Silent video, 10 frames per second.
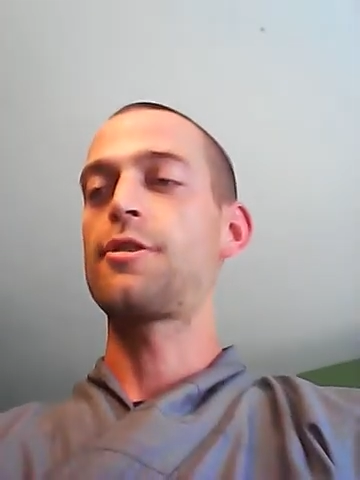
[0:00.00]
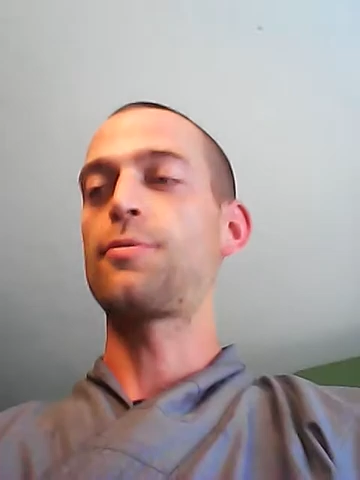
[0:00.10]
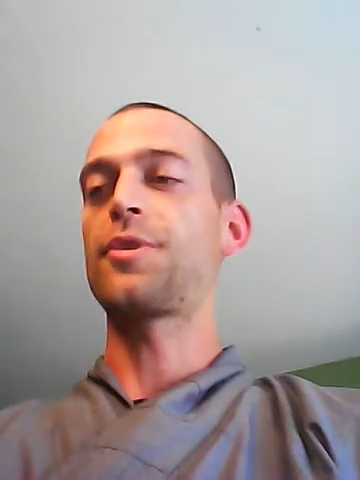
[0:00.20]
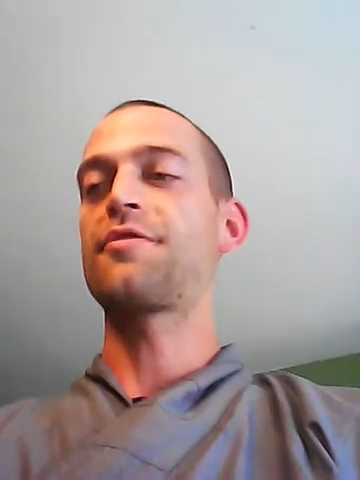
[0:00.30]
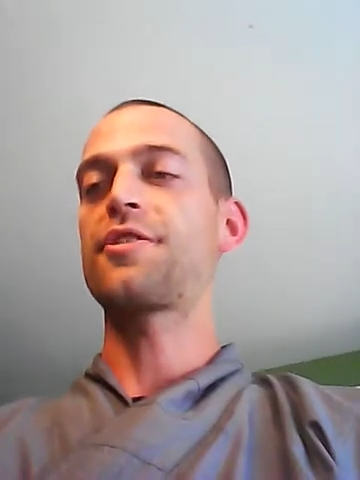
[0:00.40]

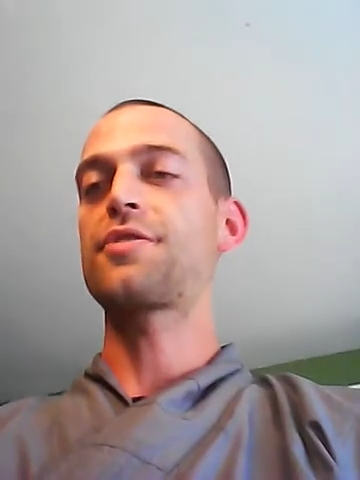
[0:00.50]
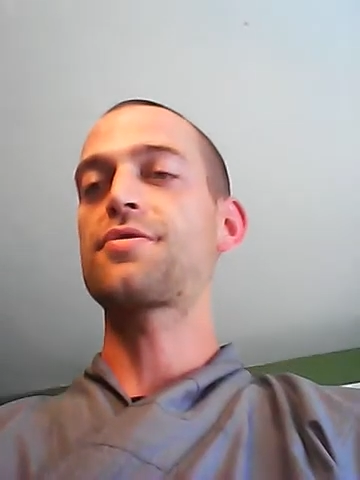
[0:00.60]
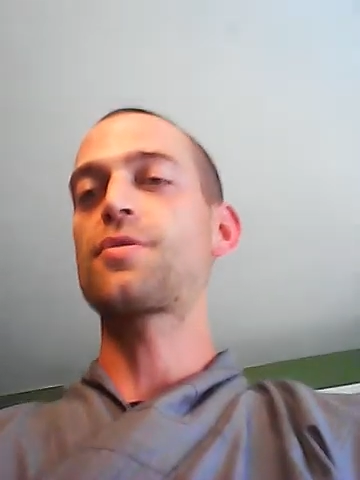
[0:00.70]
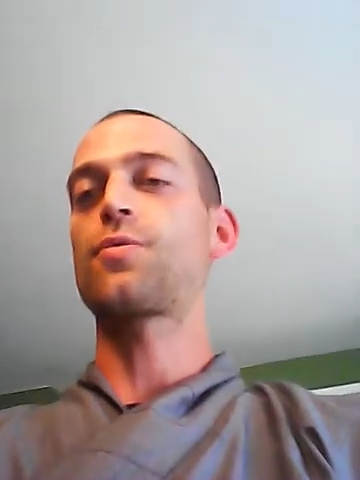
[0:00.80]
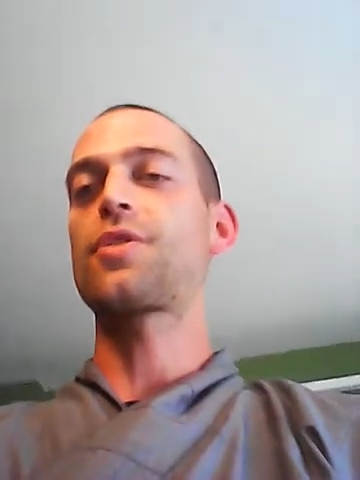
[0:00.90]
One views
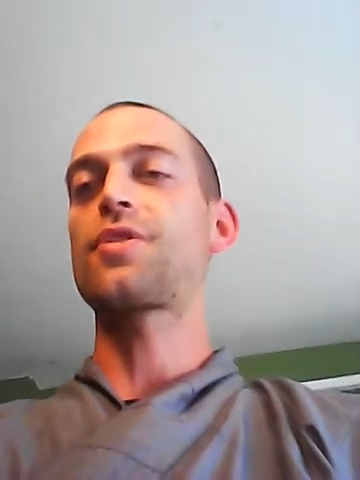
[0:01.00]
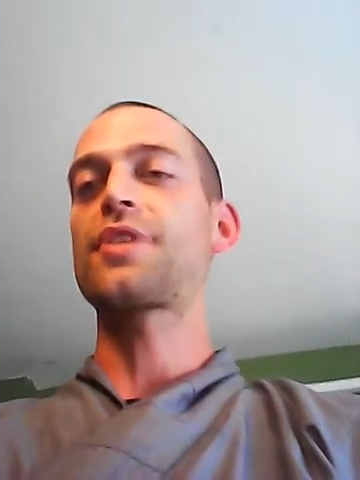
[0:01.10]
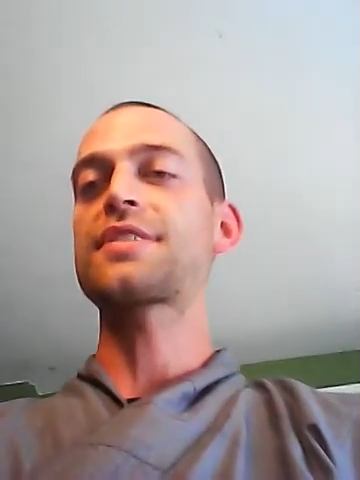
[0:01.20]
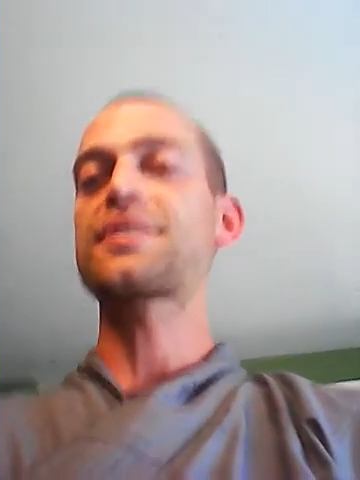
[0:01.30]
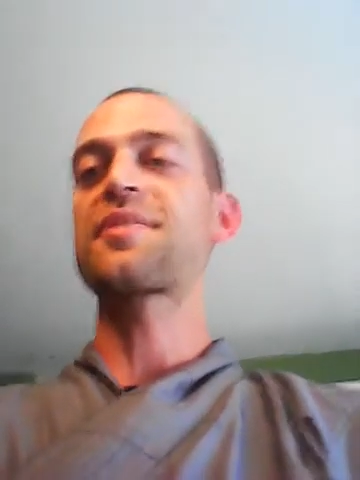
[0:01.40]
the world
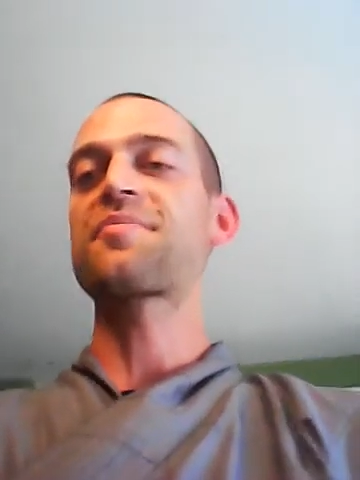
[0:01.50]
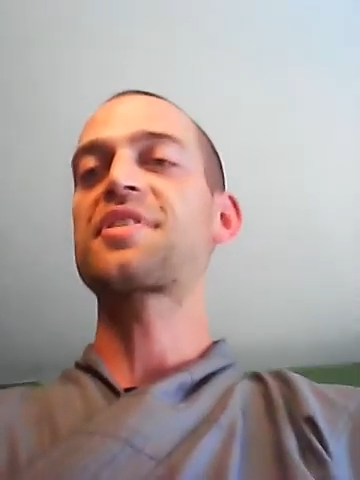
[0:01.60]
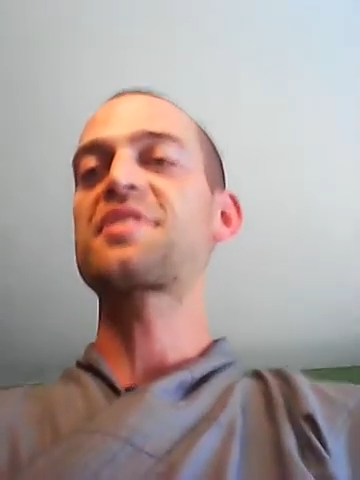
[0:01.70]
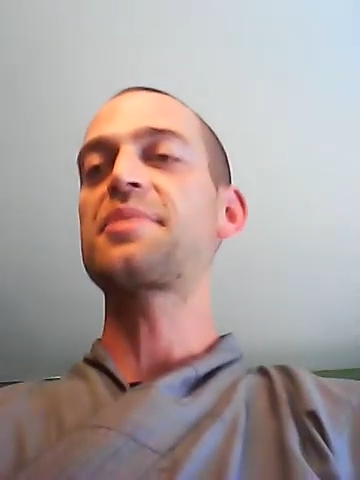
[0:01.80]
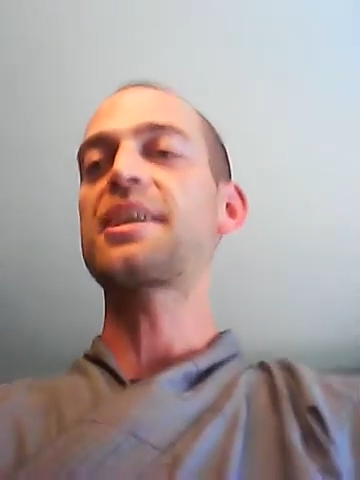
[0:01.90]
as something
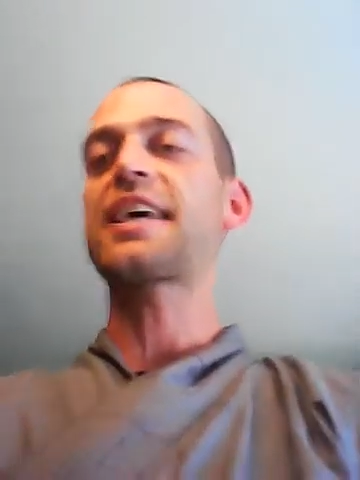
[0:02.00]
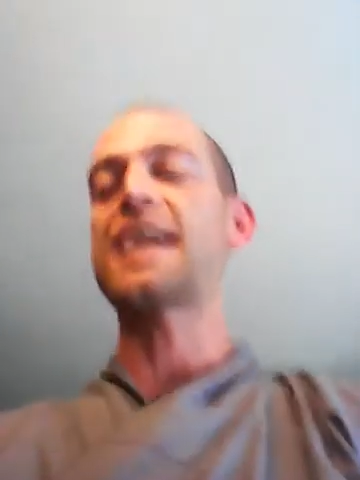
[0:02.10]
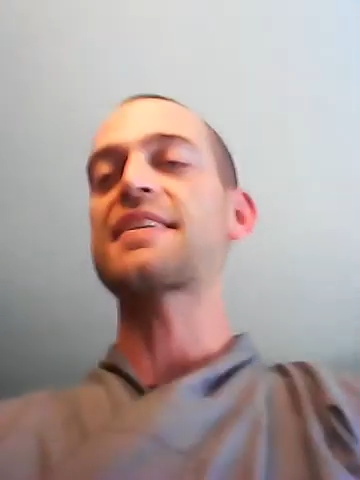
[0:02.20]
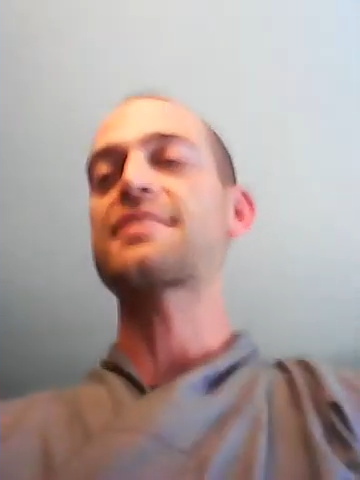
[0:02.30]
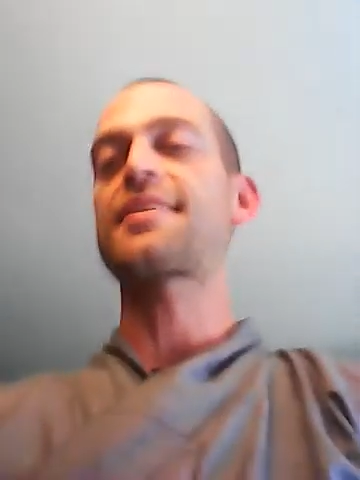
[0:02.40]
to be
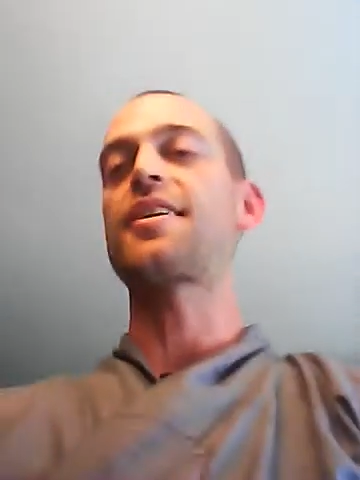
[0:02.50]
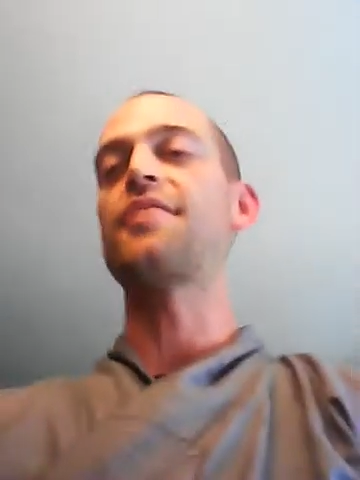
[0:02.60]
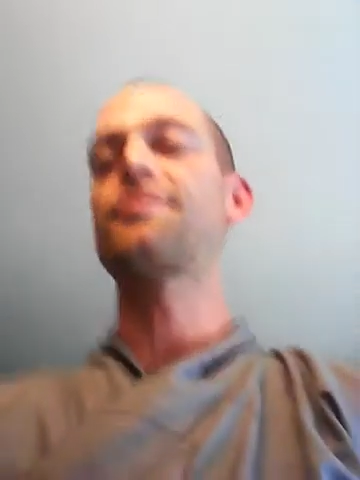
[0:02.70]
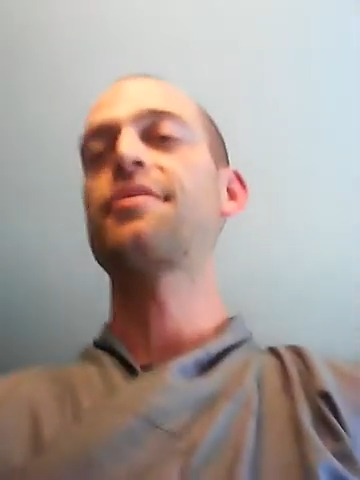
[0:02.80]
cast off,